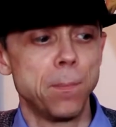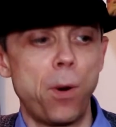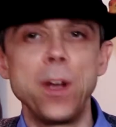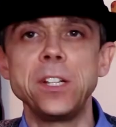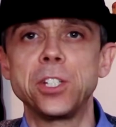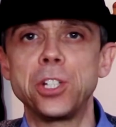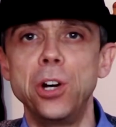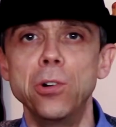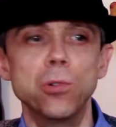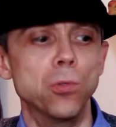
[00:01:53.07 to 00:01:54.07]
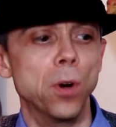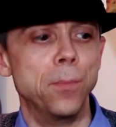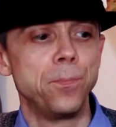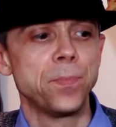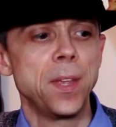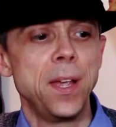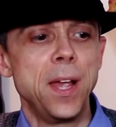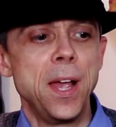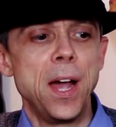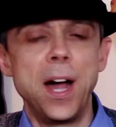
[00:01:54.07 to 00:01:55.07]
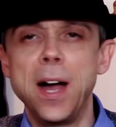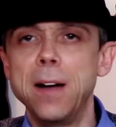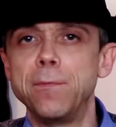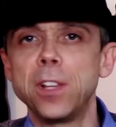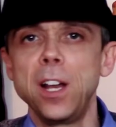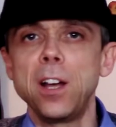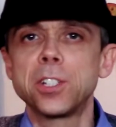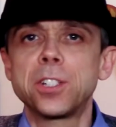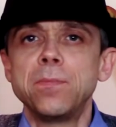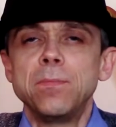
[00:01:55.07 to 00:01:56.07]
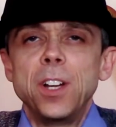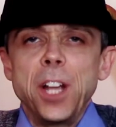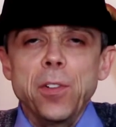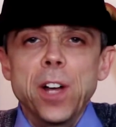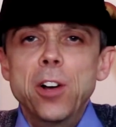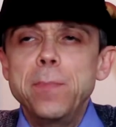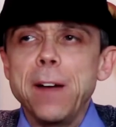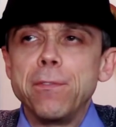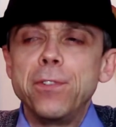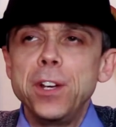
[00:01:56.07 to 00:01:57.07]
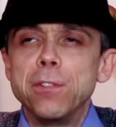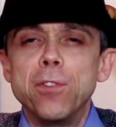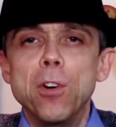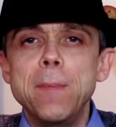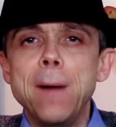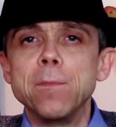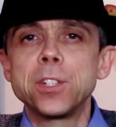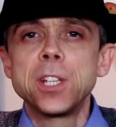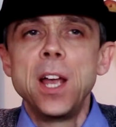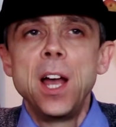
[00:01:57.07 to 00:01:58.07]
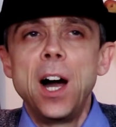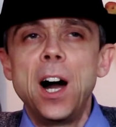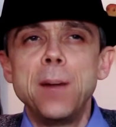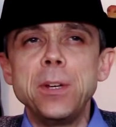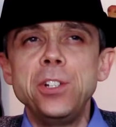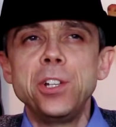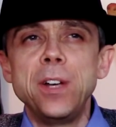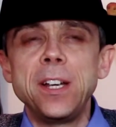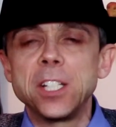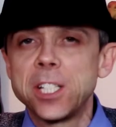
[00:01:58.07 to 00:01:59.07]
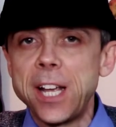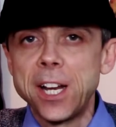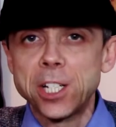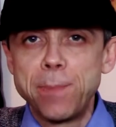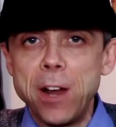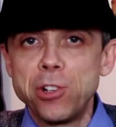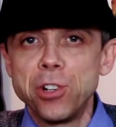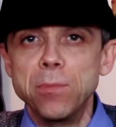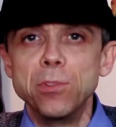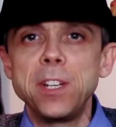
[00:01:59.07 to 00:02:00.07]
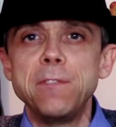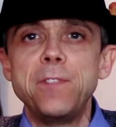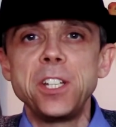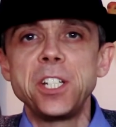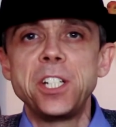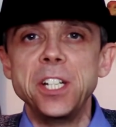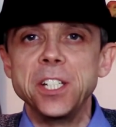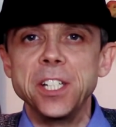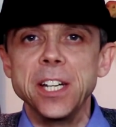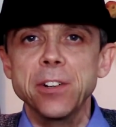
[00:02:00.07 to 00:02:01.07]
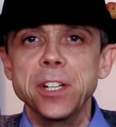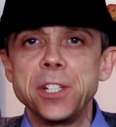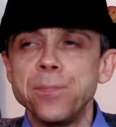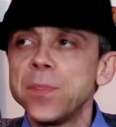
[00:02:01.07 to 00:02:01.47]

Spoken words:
Point 2. For the last, I don't know, about 3 or 4 months, I've been doing a ZX Spectrum Revisited series.